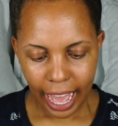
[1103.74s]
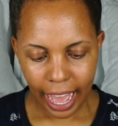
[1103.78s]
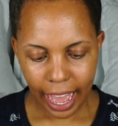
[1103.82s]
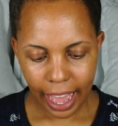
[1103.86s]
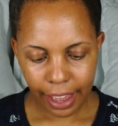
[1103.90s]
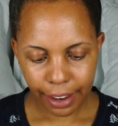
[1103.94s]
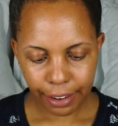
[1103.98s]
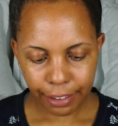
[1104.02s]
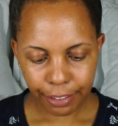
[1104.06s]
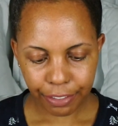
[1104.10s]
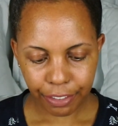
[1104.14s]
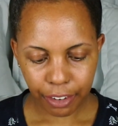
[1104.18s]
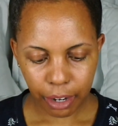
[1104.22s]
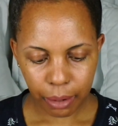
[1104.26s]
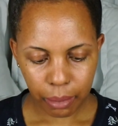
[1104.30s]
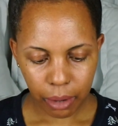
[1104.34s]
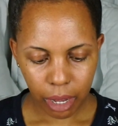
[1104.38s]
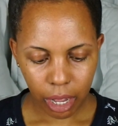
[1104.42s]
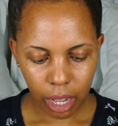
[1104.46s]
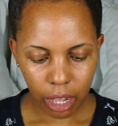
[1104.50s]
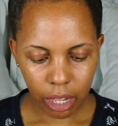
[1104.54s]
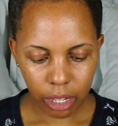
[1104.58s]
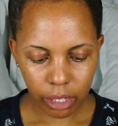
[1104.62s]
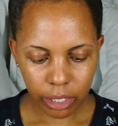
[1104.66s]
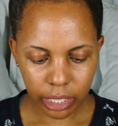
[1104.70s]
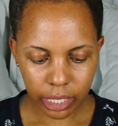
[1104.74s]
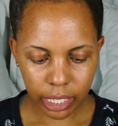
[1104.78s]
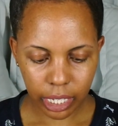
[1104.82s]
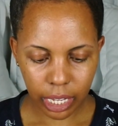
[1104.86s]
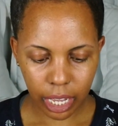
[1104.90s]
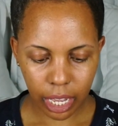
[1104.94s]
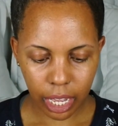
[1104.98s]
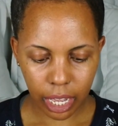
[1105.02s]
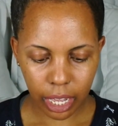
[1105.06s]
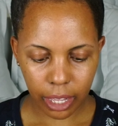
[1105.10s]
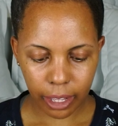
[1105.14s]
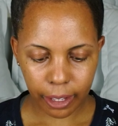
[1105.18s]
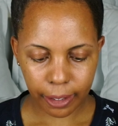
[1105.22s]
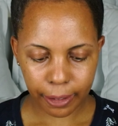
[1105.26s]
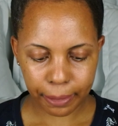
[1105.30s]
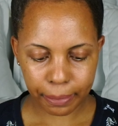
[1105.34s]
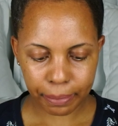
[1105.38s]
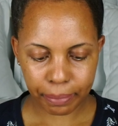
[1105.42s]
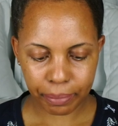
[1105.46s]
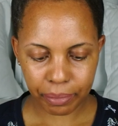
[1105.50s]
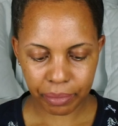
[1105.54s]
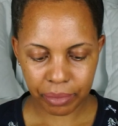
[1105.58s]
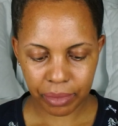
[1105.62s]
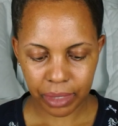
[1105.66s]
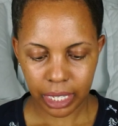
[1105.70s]
And from Ulta,
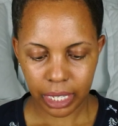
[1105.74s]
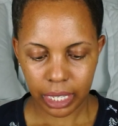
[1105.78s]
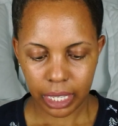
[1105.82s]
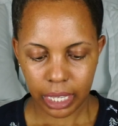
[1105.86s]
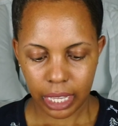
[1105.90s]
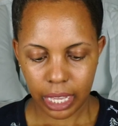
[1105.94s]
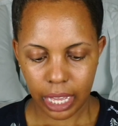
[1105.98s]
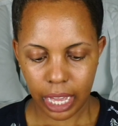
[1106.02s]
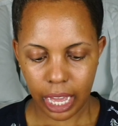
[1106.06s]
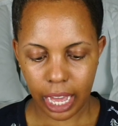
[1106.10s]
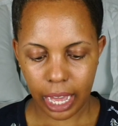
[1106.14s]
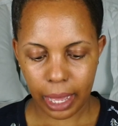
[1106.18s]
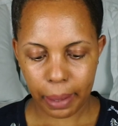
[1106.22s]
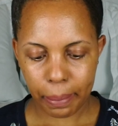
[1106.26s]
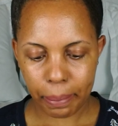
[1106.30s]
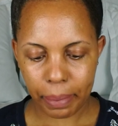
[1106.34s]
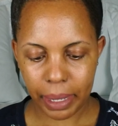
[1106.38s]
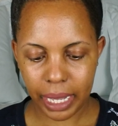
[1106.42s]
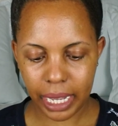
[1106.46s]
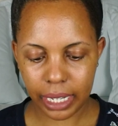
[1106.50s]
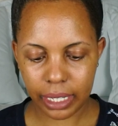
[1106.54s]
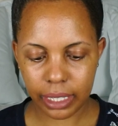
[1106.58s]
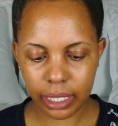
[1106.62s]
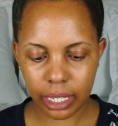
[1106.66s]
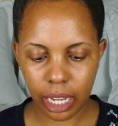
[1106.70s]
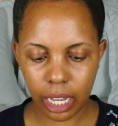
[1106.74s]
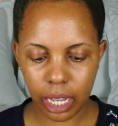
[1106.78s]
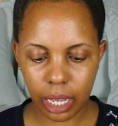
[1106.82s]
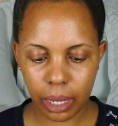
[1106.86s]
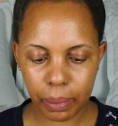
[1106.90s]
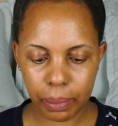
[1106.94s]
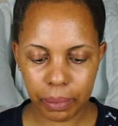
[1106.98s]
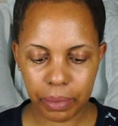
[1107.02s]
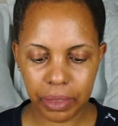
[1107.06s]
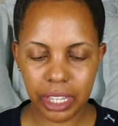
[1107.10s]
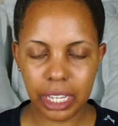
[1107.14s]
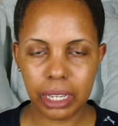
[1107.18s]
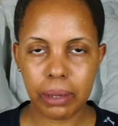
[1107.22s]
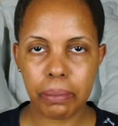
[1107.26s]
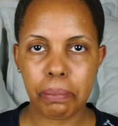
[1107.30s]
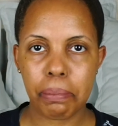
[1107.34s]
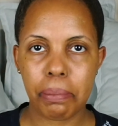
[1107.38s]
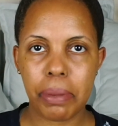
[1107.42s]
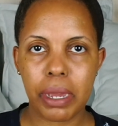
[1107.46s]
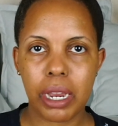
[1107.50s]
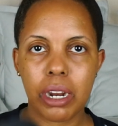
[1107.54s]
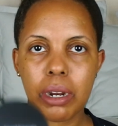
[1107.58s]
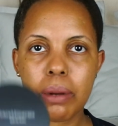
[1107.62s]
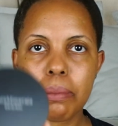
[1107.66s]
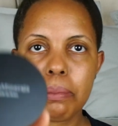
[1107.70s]
I picked up the
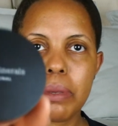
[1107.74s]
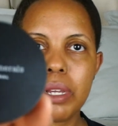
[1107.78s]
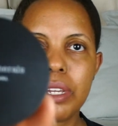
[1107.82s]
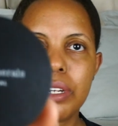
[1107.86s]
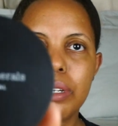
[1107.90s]
Bare